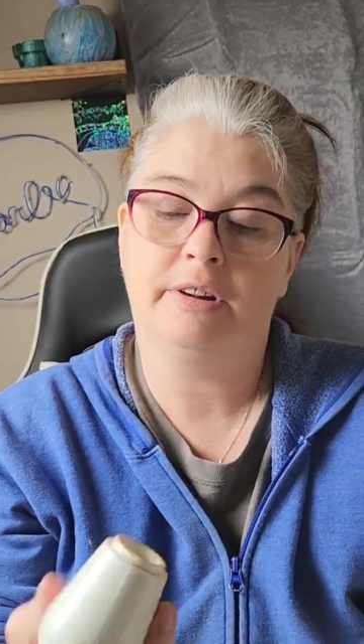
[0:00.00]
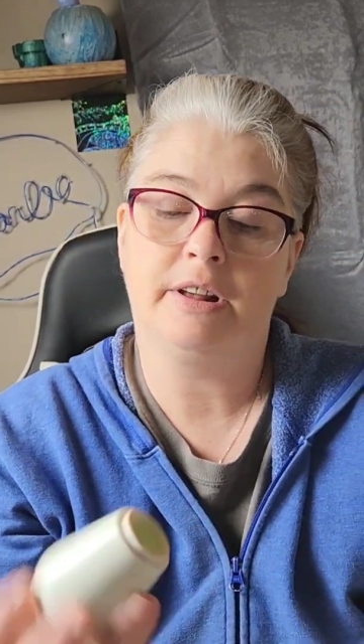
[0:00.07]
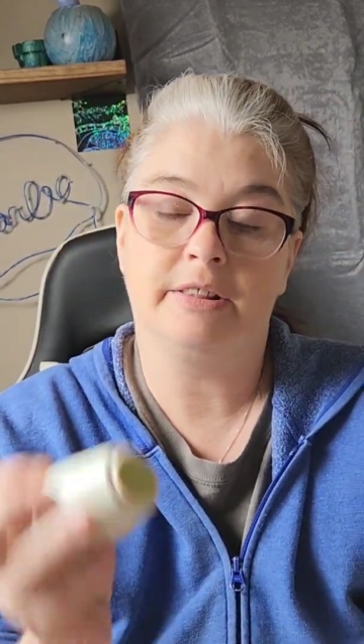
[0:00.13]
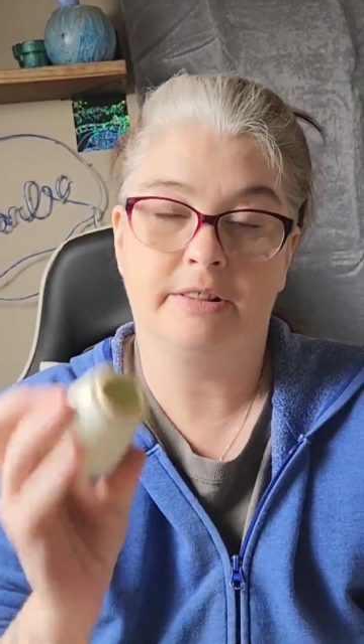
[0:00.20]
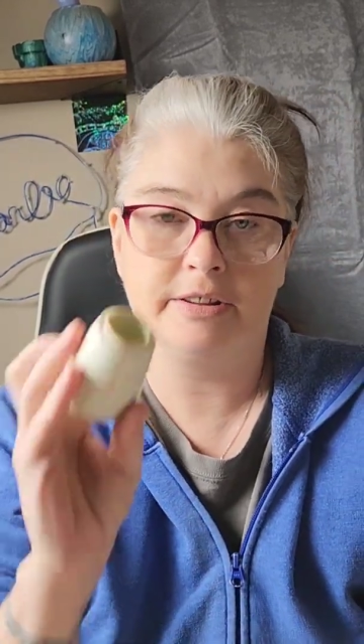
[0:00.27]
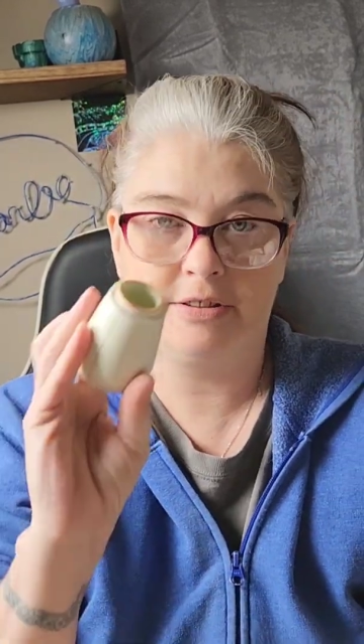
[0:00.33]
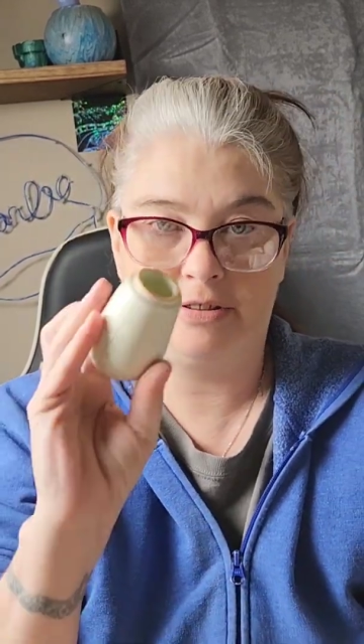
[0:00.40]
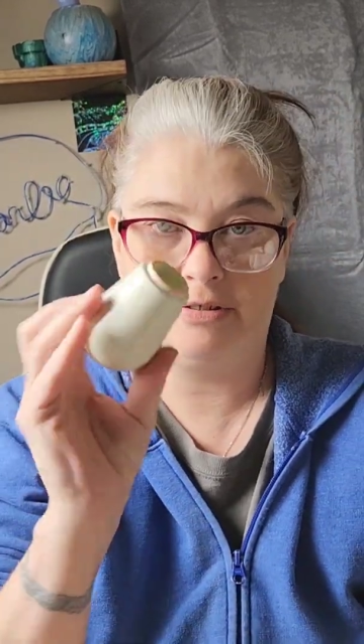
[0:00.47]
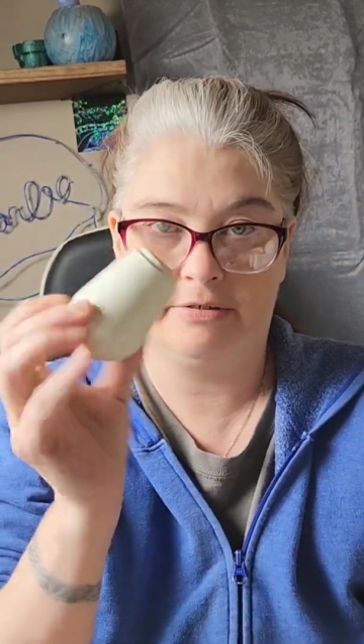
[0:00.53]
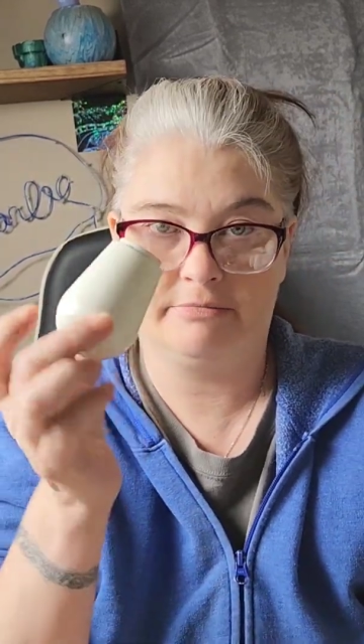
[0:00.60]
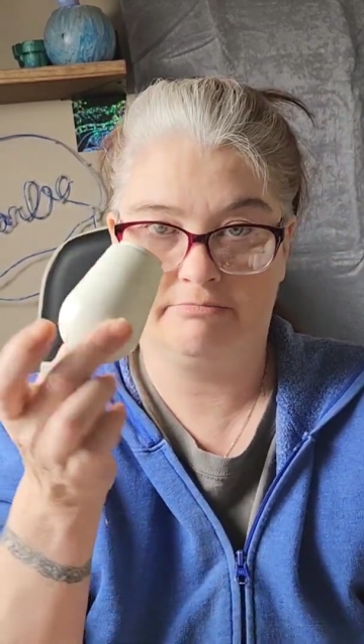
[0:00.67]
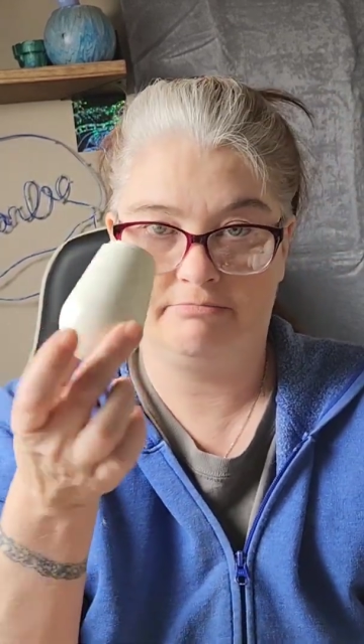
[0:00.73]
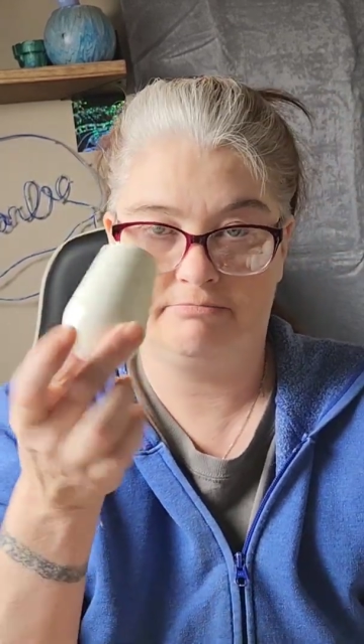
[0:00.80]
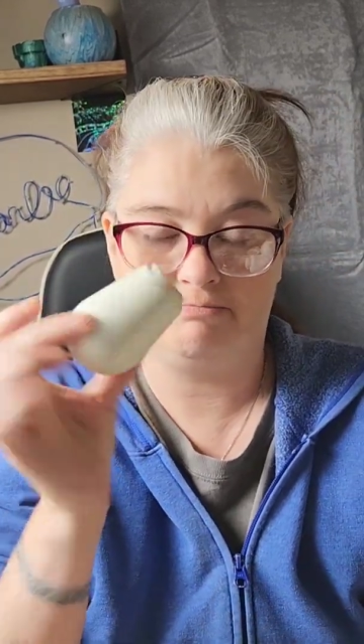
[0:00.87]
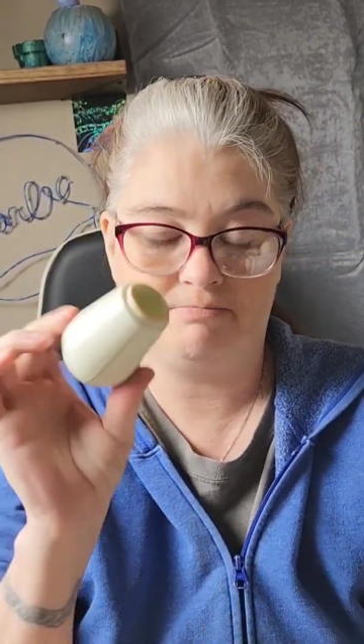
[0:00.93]
now this
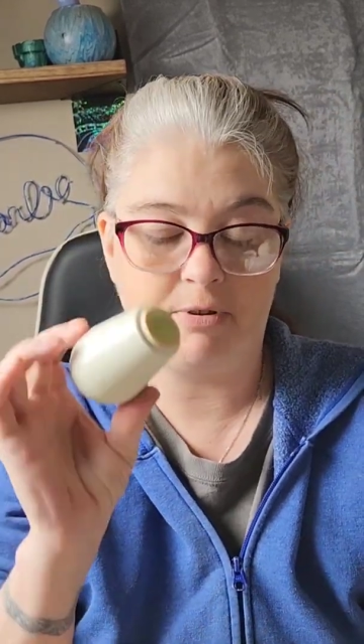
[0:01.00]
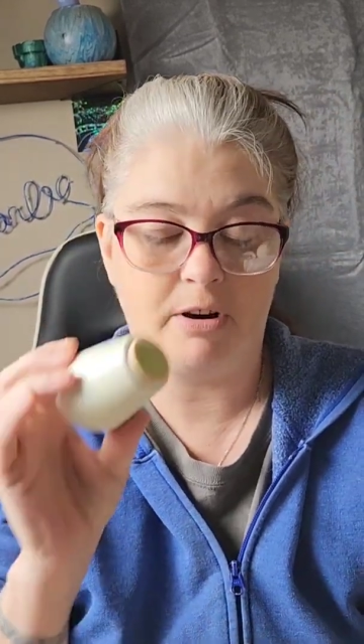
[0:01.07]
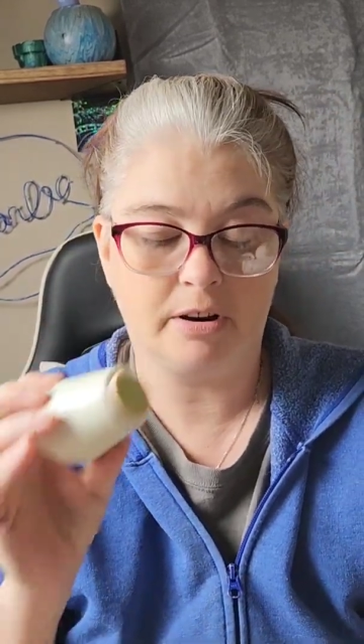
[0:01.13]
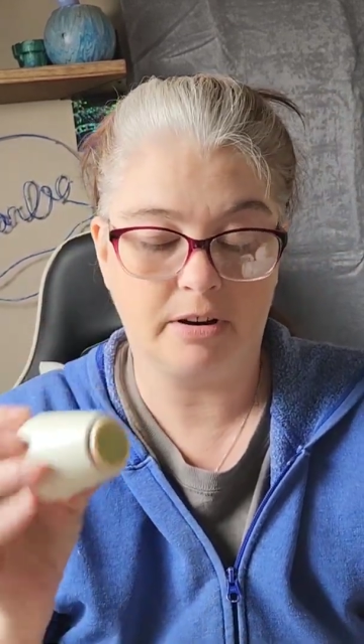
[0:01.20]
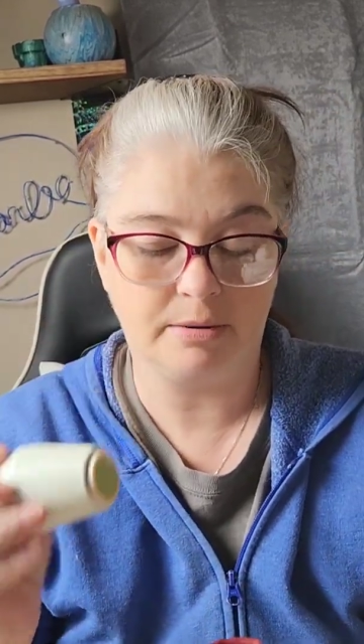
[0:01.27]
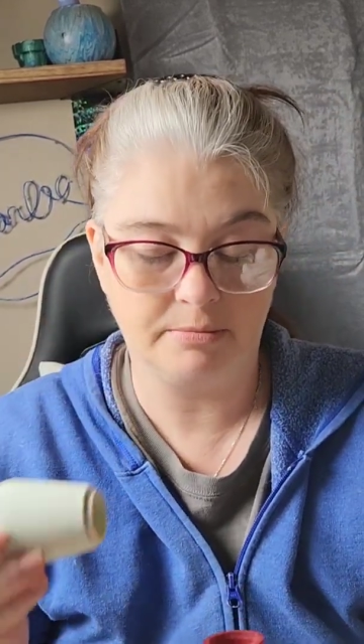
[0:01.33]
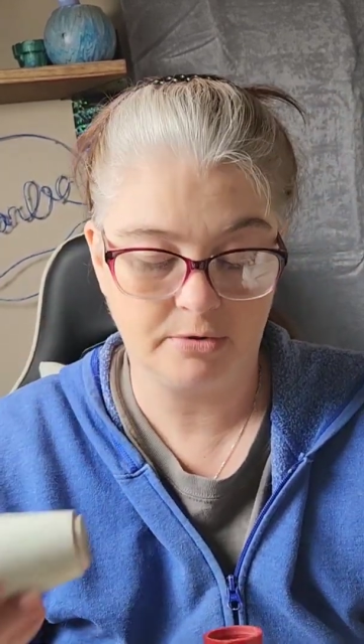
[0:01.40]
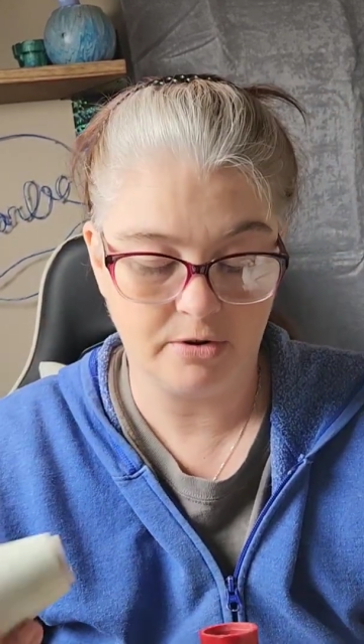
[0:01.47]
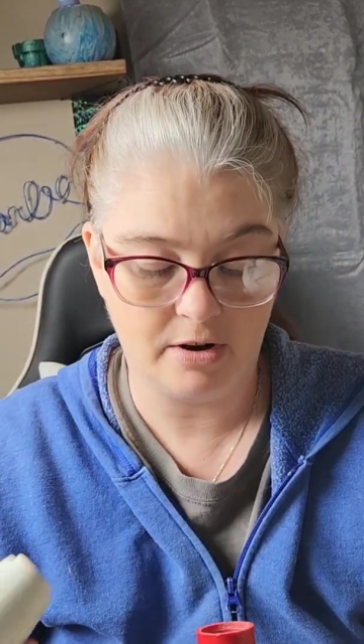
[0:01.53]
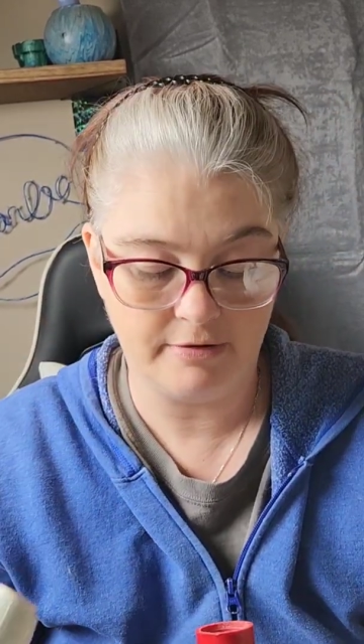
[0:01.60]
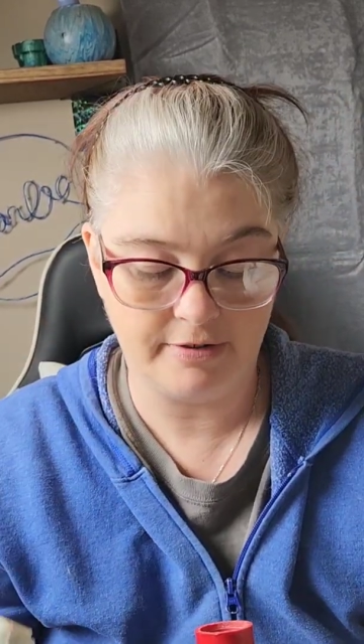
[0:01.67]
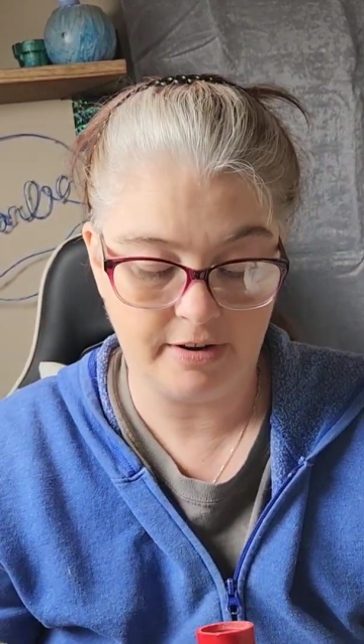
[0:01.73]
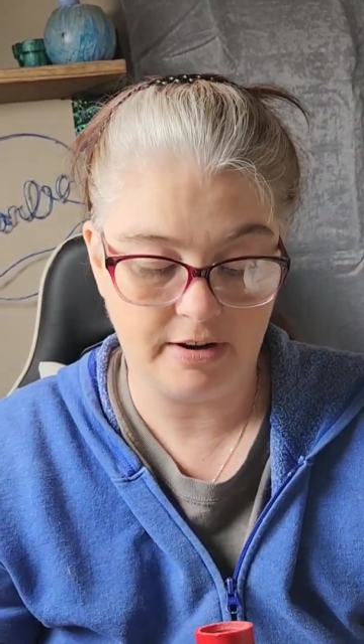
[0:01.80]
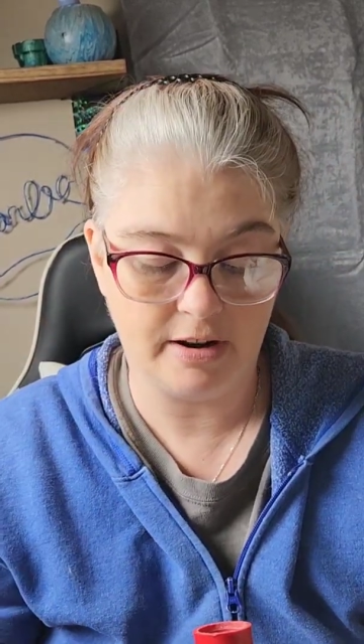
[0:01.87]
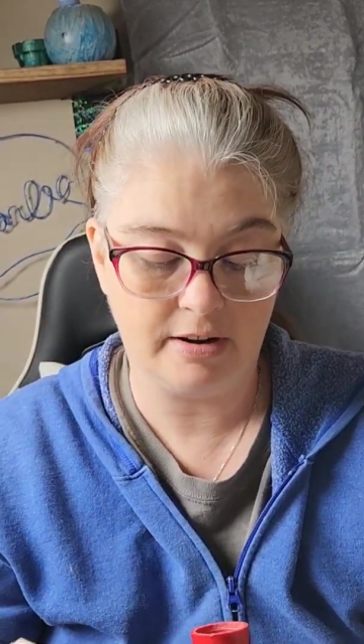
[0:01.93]
part comes
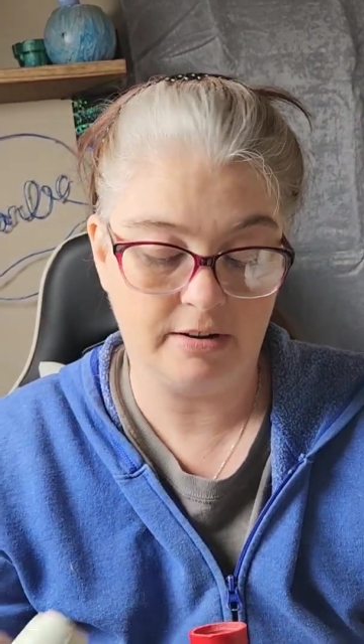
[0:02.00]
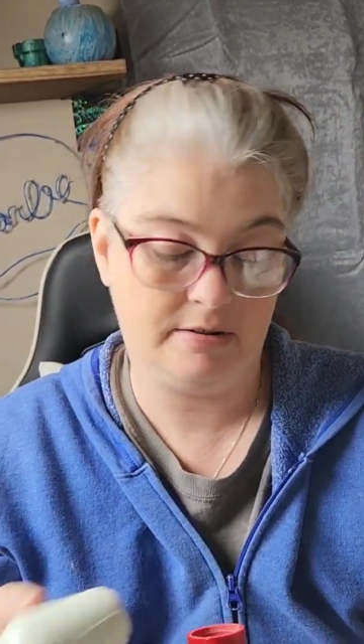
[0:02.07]
off.